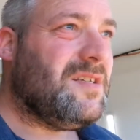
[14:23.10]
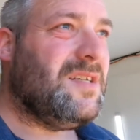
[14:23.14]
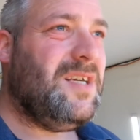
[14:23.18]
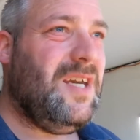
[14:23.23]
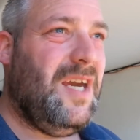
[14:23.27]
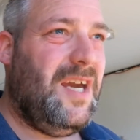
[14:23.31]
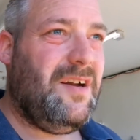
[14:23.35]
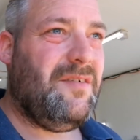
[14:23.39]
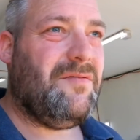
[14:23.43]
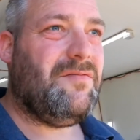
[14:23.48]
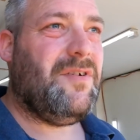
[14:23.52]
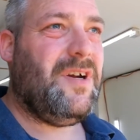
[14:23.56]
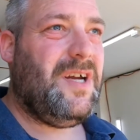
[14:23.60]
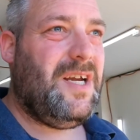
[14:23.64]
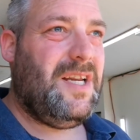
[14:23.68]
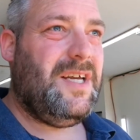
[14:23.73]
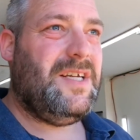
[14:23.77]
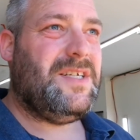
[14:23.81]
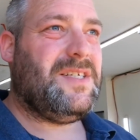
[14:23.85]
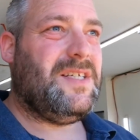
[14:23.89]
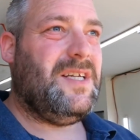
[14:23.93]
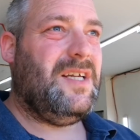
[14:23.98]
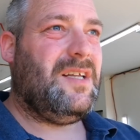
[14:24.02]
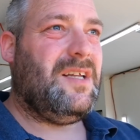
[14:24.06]
yeah,
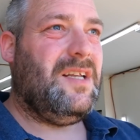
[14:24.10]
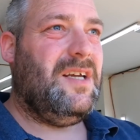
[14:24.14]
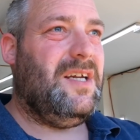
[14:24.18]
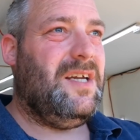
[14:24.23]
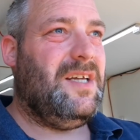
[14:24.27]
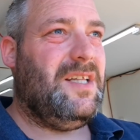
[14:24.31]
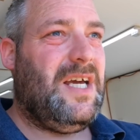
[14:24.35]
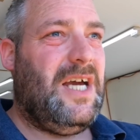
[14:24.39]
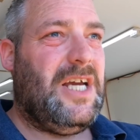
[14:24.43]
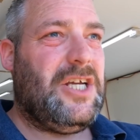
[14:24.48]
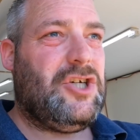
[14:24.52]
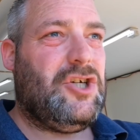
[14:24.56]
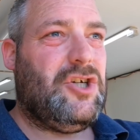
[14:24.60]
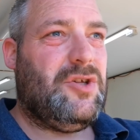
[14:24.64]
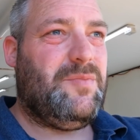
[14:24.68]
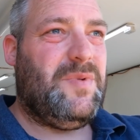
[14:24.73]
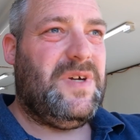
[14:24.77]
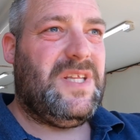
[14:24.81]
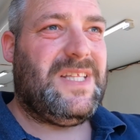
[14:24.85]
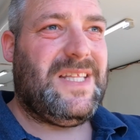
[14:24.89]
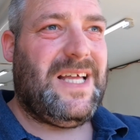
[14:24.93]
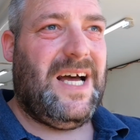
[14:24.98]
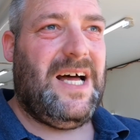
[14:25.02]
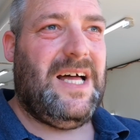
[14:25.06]
realistically that should be
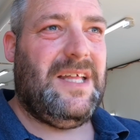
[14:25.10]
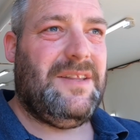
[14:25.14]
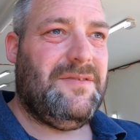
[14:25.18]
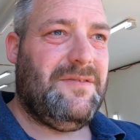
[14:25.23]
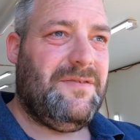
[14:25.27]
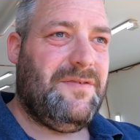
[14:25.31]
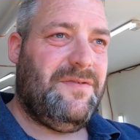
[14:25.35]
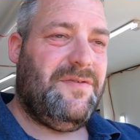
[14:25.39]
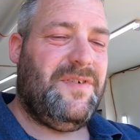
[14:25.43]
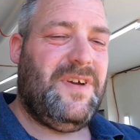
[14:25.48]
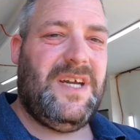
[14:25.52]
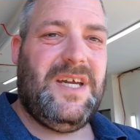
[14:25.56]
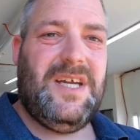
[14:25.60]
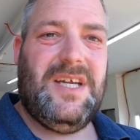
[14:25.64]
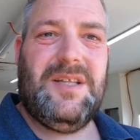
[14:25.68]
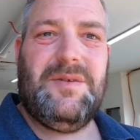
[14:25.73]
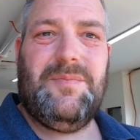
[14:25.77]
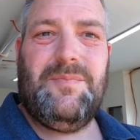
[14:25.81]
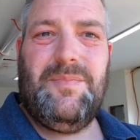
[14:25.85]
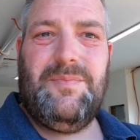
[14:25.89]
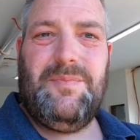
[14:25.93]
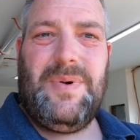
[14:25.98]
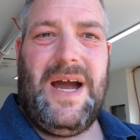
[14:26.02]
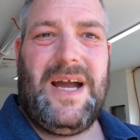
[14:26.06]
done, fitted,
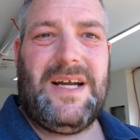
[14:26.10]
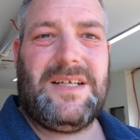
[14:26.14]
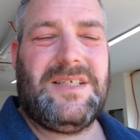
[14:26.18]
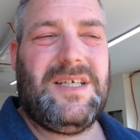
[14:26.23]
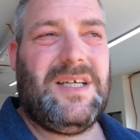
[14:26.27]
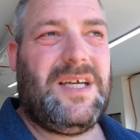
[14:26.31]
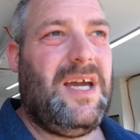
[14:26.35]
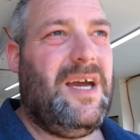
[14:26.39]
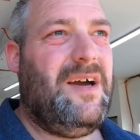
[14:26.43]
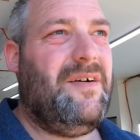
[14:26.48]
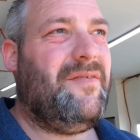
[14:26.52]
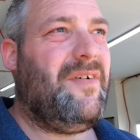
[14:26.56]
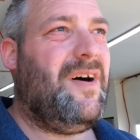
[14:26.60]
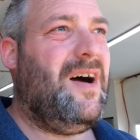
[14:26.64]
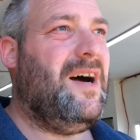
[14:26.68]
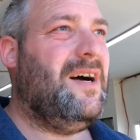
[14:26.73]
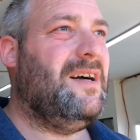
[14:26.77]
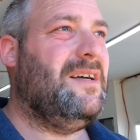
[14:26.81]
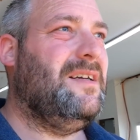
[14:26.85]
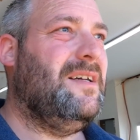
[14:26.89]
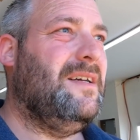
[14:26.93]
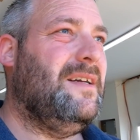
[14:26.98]
back together,